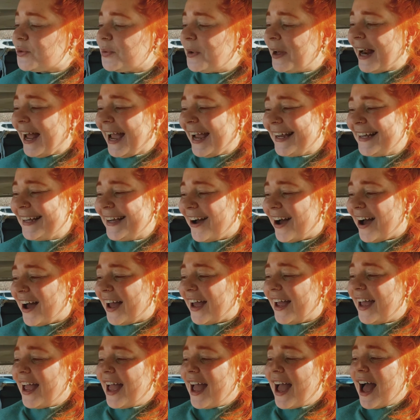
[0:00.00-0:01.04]
I got.
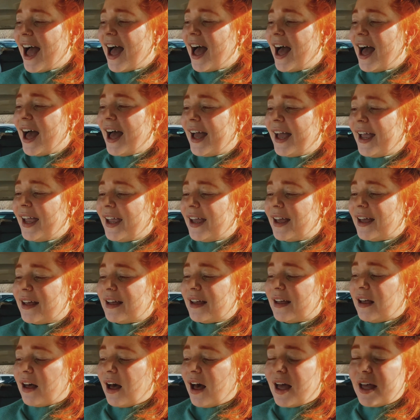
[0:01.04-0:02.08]
I
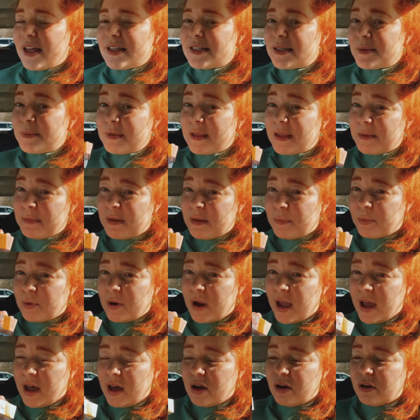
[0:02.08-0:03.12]
got some Gimme
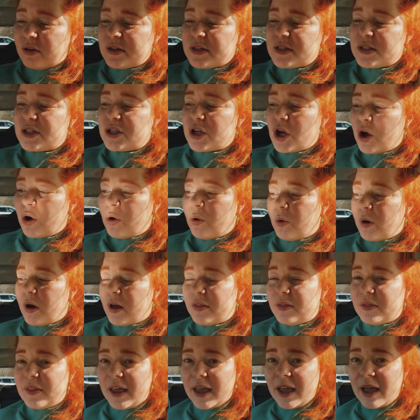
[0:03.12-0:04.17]
Brow. So
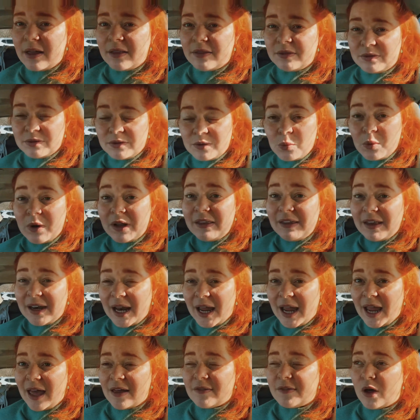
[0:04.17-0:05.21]
the one that
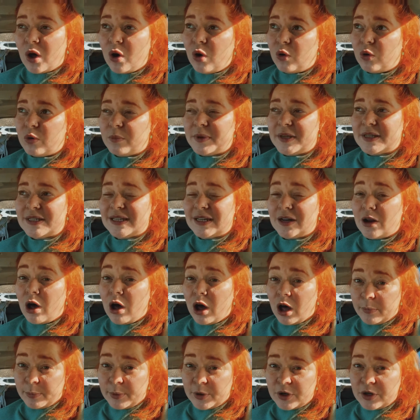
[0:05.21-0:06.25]
I have at home is in
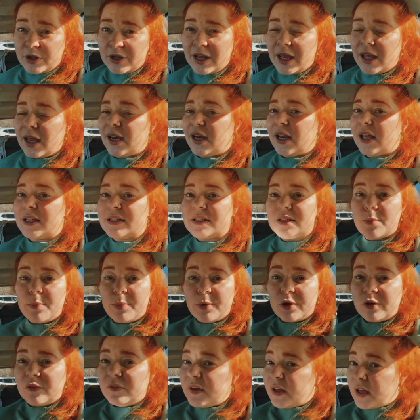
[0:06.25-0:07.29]
auburn, and it's
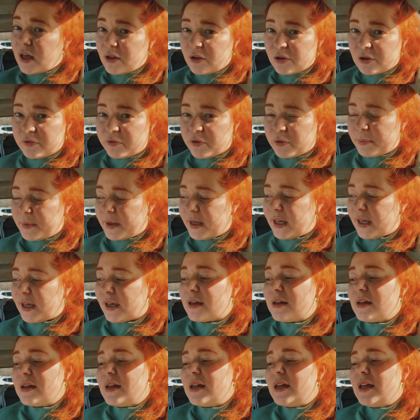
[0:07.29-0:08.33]
perfect color for me.
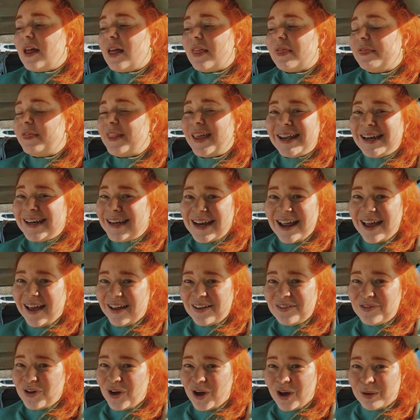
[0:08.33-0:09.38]
They didn't
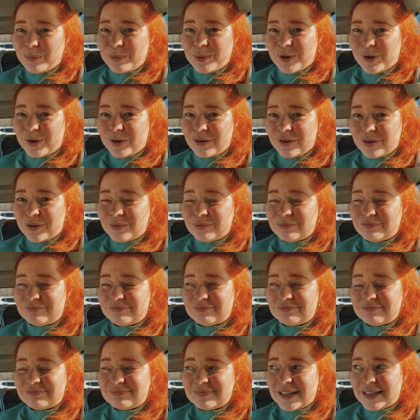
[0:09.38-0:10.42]
have auburn
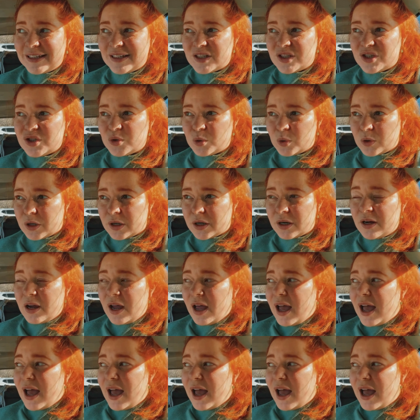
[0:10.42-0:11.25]
in the store.